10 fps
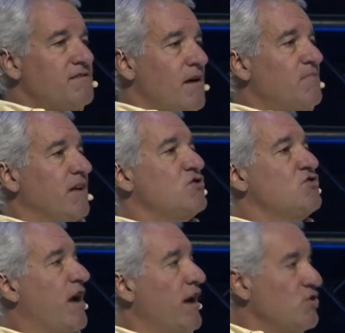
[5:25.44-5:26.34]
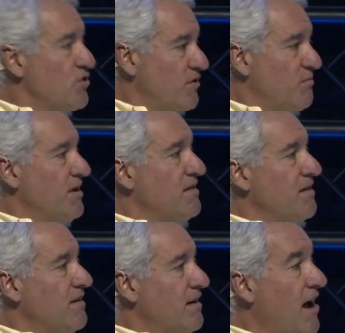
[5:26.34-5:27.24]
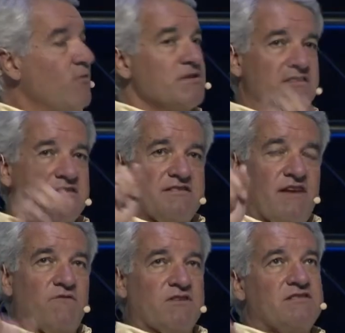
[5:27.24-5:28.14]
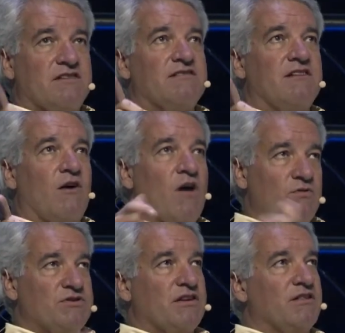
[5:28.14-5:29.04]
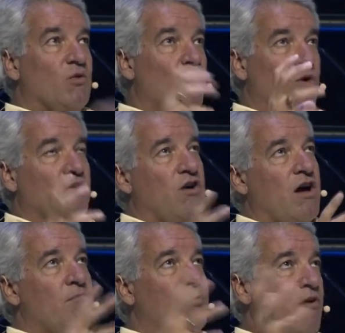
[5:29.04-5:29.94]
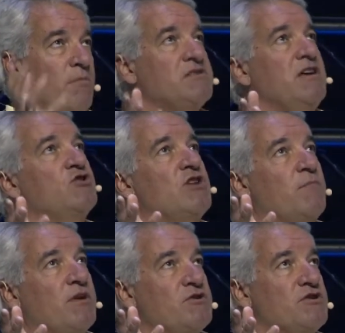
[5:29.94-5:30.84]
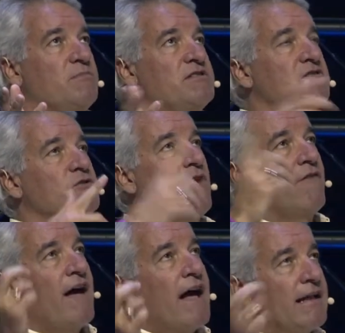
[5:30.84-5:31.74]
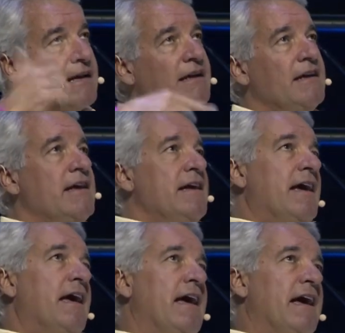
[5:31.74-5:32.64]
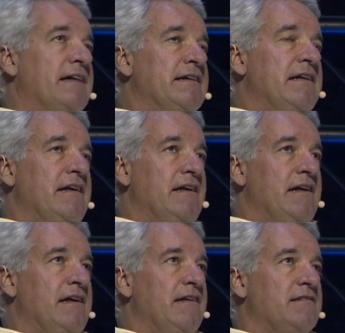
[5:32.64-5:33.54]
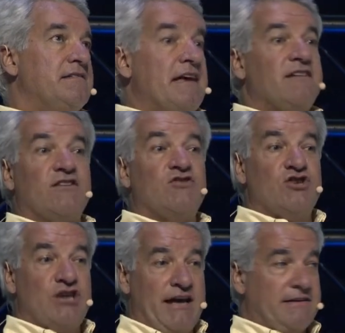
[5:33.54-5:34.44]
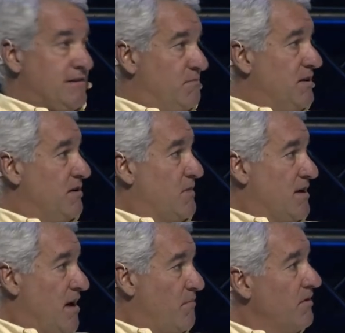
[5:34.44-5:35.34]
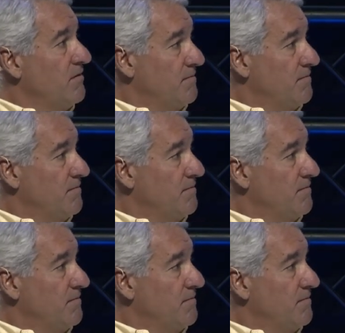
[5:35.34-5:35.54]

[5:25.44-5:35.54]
something strange should have been that I was in San Francisco hosting the World Cup Pro-Am Ski Championships in Squaw Valley, and he sent a jet to pick me up.